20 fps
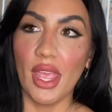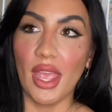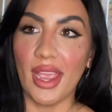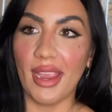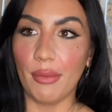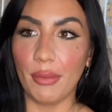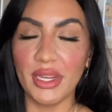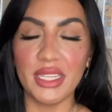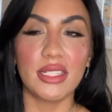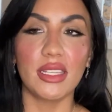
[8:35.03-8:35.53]

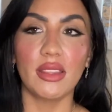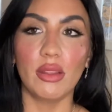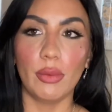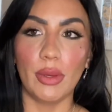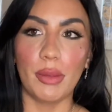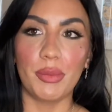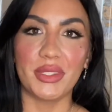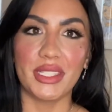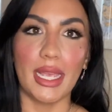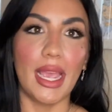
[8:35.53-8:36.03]
I went to the
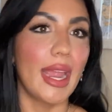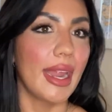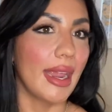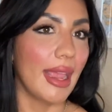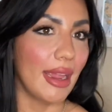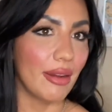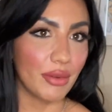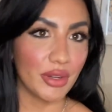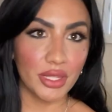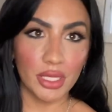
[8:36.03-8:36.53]
website,
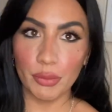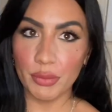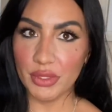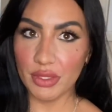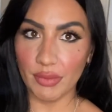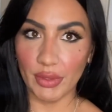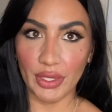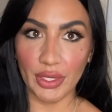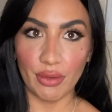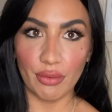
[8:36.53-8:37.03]
everything was
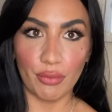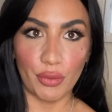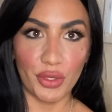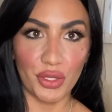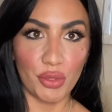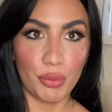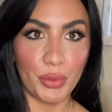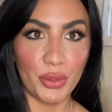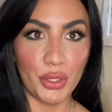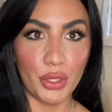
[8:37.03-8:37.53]
very
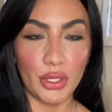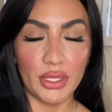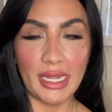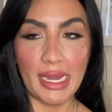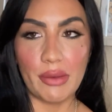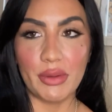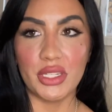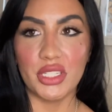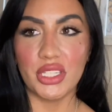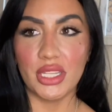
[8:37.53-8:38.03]
affordable.
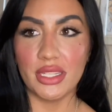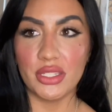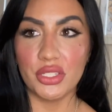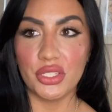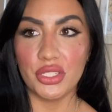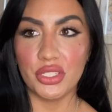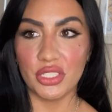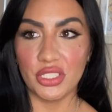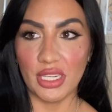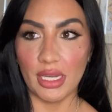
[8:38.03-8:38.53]
Now it does
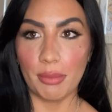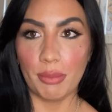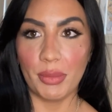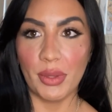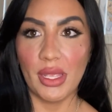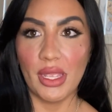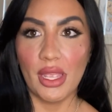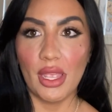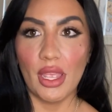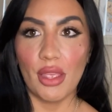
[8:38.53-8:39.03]
ship
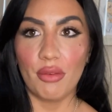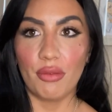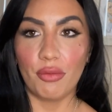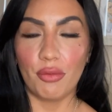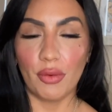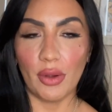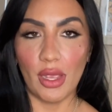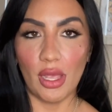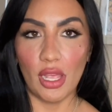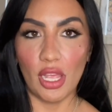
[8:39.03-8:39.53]

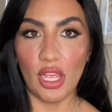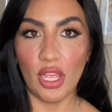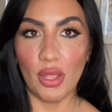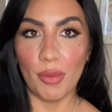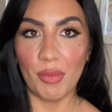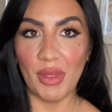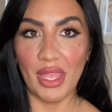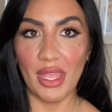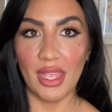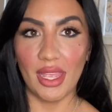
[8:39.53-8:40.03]

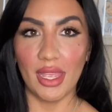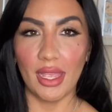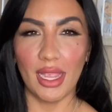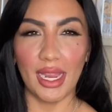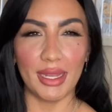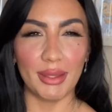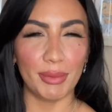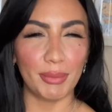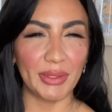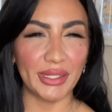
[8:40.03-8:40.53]
from,
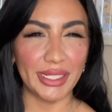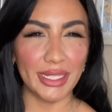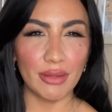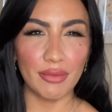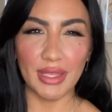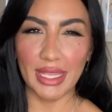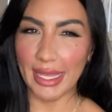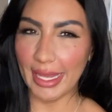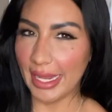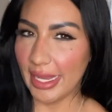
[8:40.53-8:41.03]
I
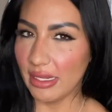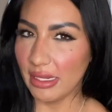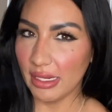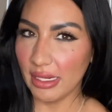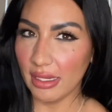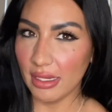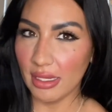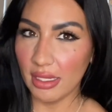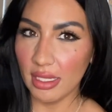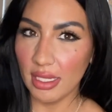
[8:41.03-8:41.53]
believe
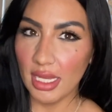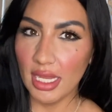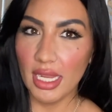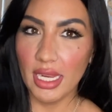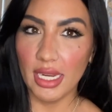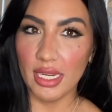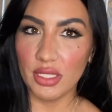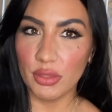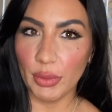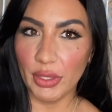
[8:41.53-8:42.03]
Canada
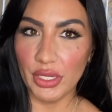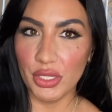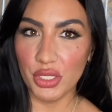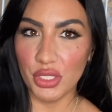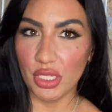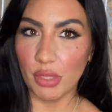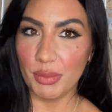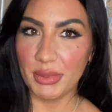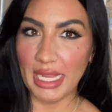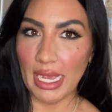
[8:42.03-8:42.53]
is where it
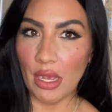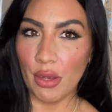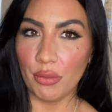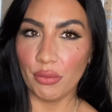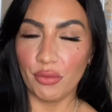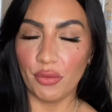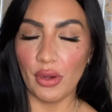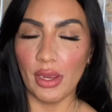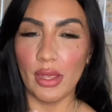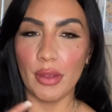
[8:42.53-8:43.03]
ships
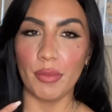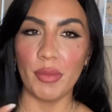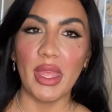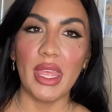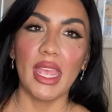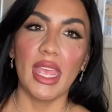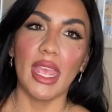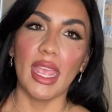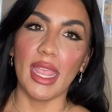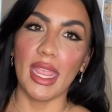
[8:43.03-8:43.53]
out from.
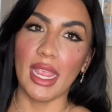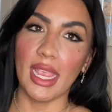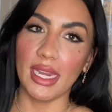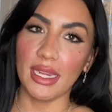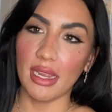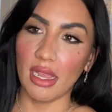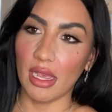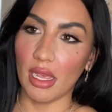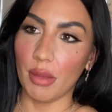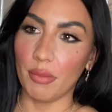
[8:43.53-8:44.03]

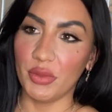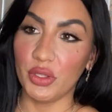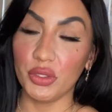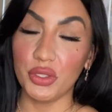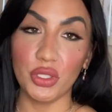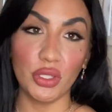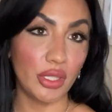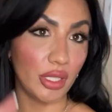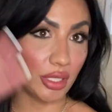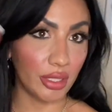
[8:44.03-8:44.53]
And they'll
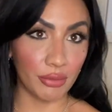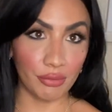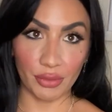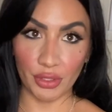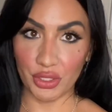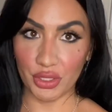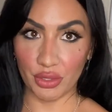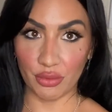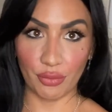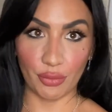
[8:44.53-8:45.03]
do the
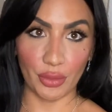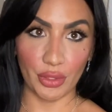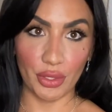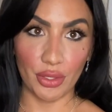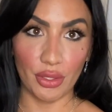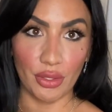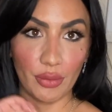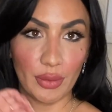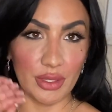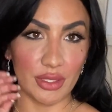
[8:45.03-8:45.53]
conversion for
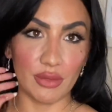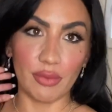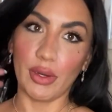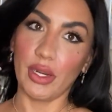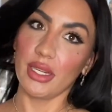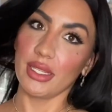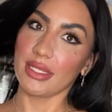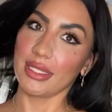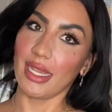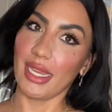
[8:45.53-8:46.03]
you as
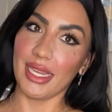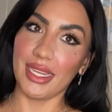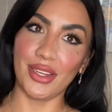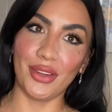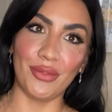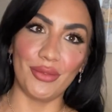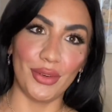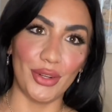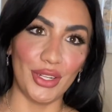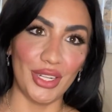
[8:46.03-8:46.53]
far as like
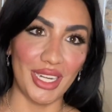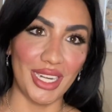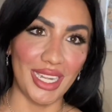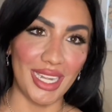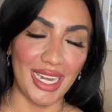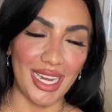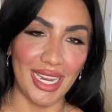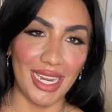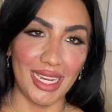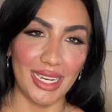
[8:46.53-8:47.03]
converting
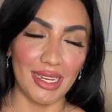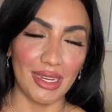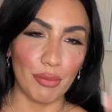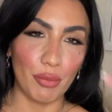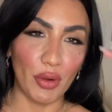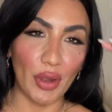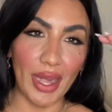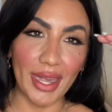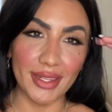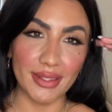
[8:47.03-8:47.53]
it
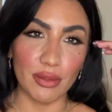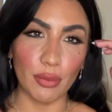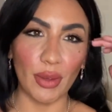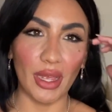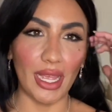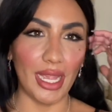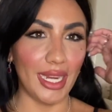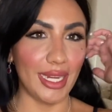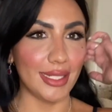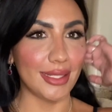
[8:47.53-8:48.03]
price
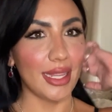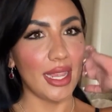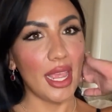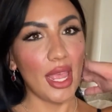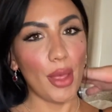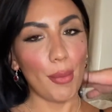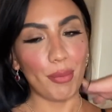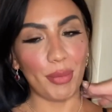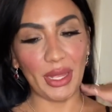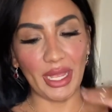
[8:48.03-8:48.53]
wise.
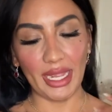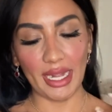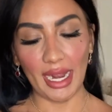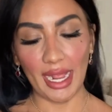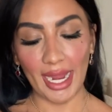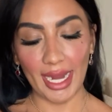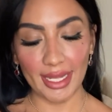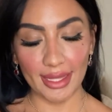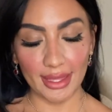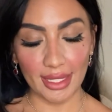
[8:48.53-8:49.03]
But
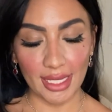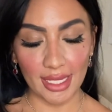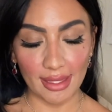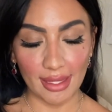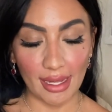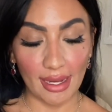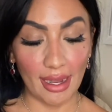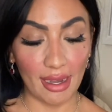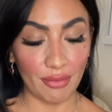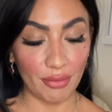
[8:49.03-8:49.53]
I think
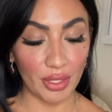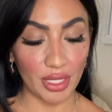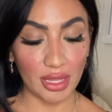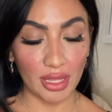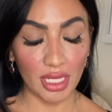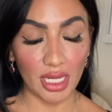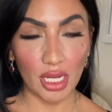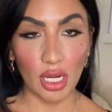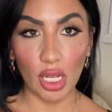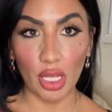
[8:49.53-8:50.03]
that
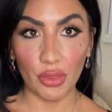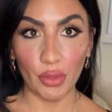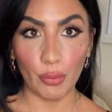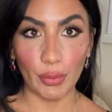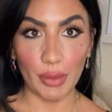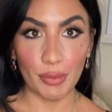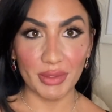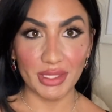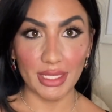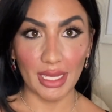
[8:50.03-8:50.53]
everything on the
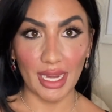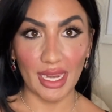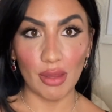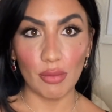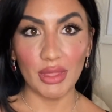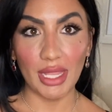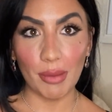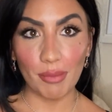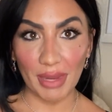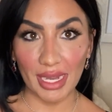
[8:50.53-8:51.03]

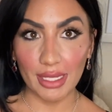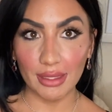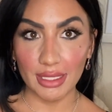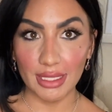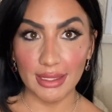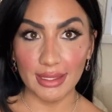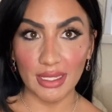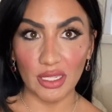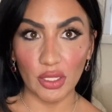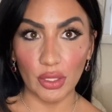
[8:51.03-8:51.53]
website, they mainly
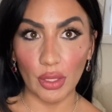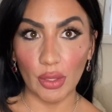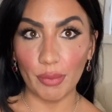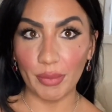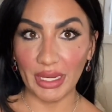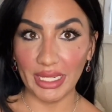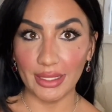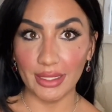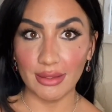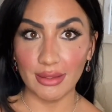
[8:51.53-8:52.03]
sell
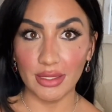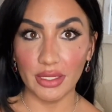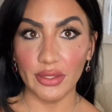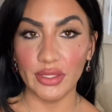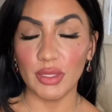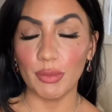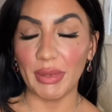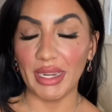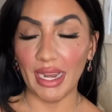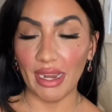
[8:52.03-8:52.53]
bathing
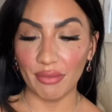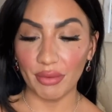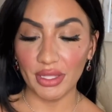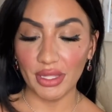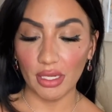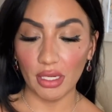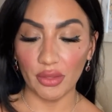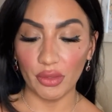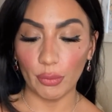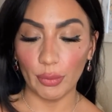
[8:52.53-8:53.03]
suits, but
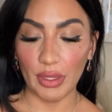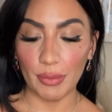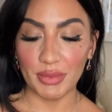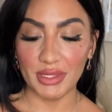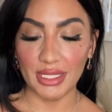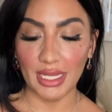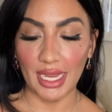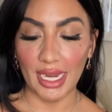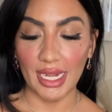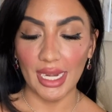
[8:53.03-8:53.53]
everything on the
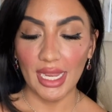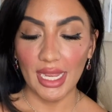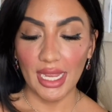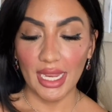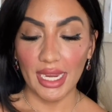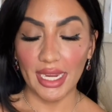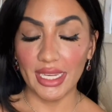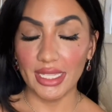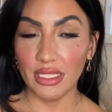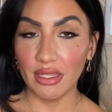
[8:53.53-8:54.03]
website
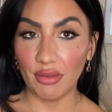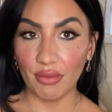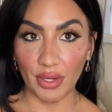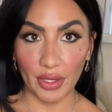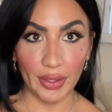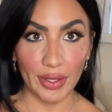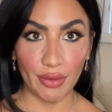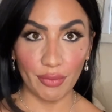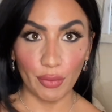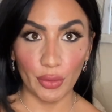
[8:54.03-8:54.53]
is
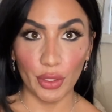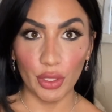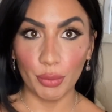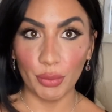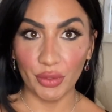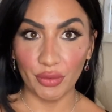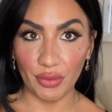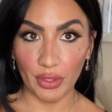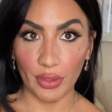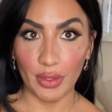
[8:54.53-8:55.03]
very
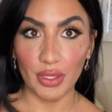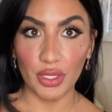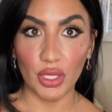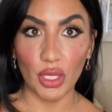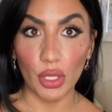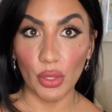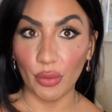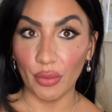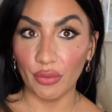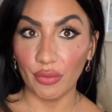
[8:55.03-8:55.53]
affordable, very
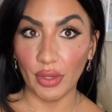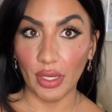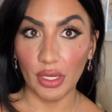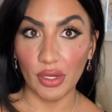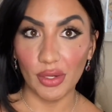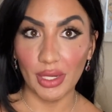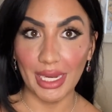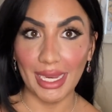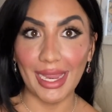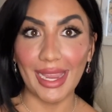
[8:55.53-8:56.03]
cute,
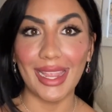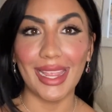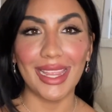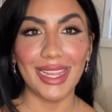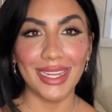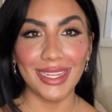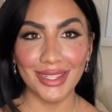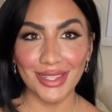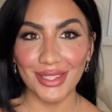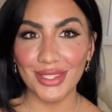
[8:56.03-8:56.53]
very
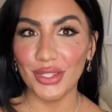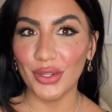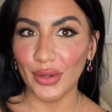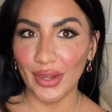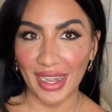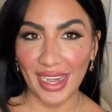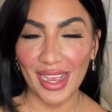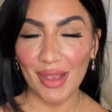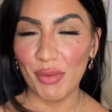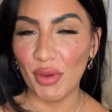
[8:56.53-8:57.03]

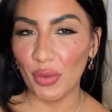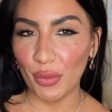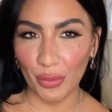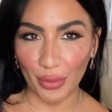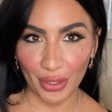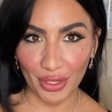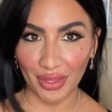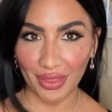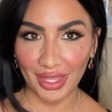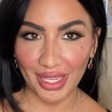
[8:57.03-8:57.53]
Instagram
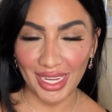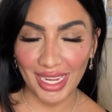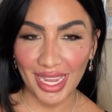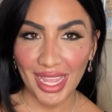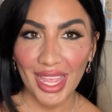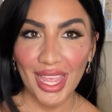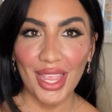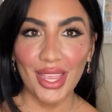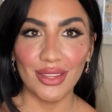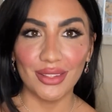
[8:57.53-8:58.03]
worthy.
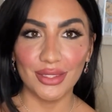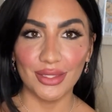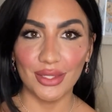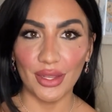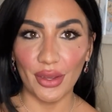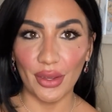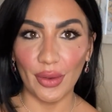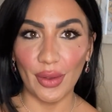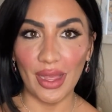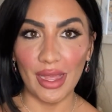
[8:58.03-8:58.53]

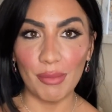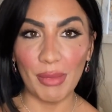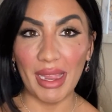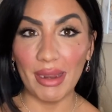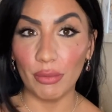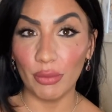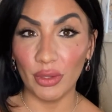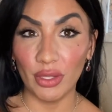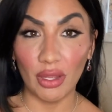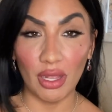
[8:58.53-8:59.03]
So
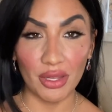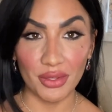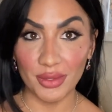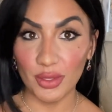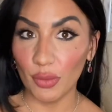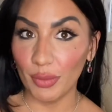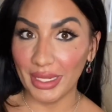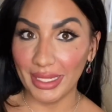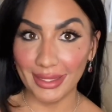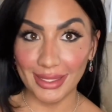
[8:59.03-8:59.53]
I will
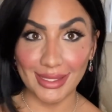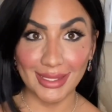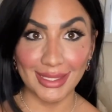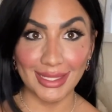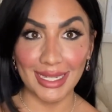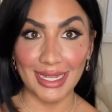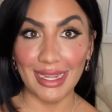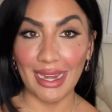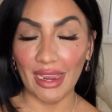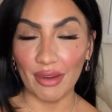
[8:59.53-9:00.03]
also be
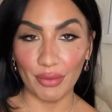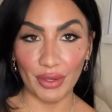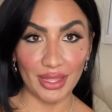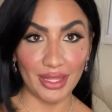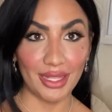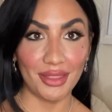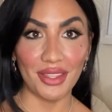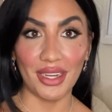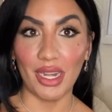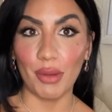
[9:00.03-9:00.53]
listing
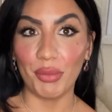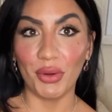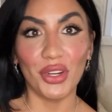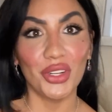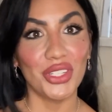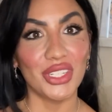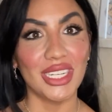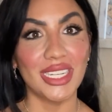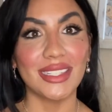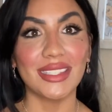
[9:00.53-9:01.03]
everything that I
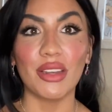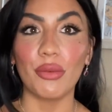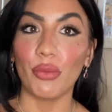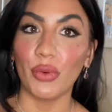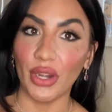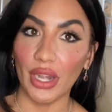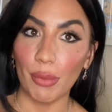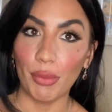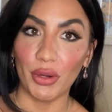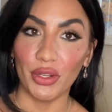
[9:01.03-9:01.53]
purchased and
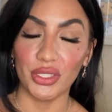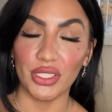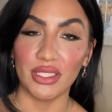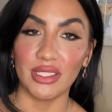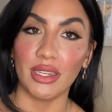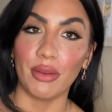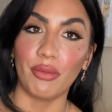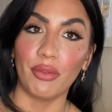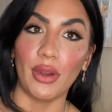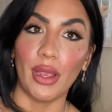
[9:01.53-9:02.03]
where I
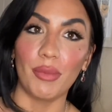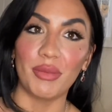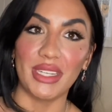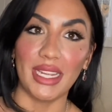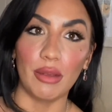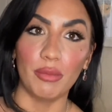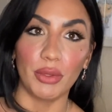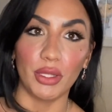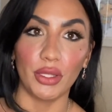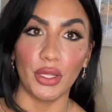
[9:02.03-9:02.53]
purchased it from
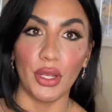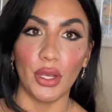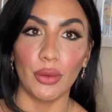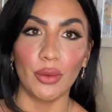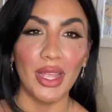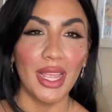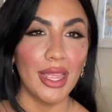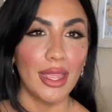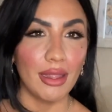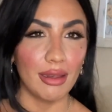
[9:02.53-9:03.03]
down below.